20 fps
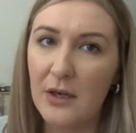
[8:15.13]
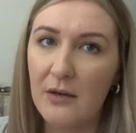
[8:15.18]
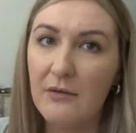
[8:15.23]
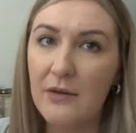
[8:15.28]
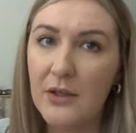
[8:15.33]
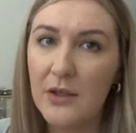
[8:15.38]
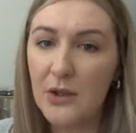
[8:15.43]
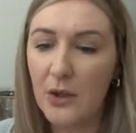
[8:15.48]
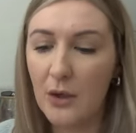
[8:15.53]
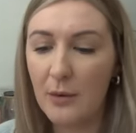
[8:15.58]
over
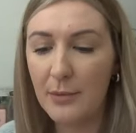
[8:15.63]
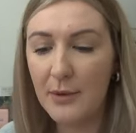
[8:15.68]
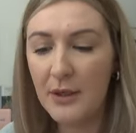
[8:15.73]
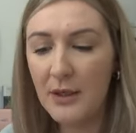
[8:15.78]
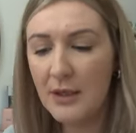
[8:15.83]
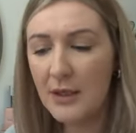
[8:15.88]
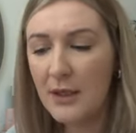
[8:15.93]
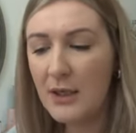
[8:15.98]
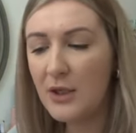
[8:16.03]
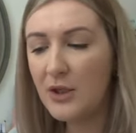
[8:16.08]
the top
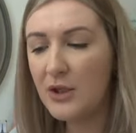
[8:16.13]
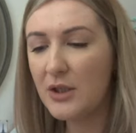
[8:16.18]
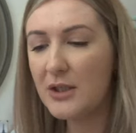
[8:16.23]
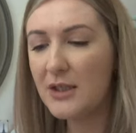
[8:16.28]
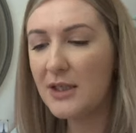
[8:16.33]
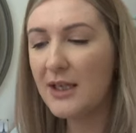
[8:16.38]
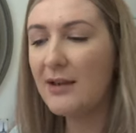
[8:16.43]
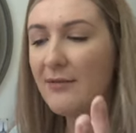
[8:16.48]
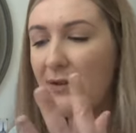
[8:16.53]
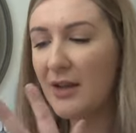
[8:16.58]
just
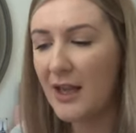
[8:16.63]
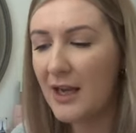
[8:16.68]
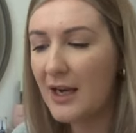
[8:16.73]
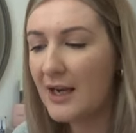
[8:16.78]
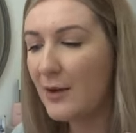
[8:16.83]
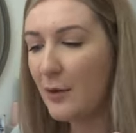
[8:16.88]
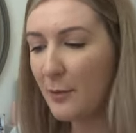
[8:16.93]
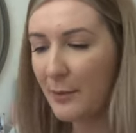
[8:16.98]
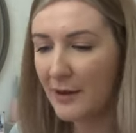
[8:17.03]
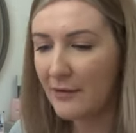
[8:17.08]
to give it that
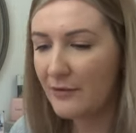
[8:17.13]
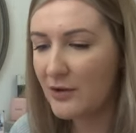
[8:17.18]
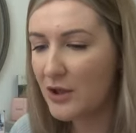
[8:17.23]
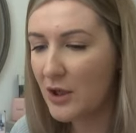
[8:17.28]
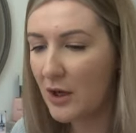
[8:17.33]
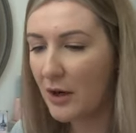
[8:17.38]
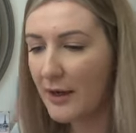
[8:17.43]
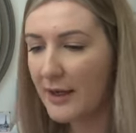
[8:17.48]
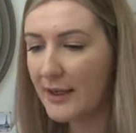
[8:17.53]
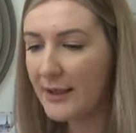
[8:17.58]
little bit of
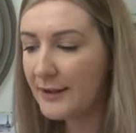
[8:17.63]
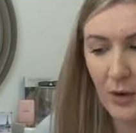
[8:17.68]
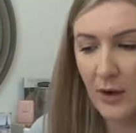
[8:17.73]
shine.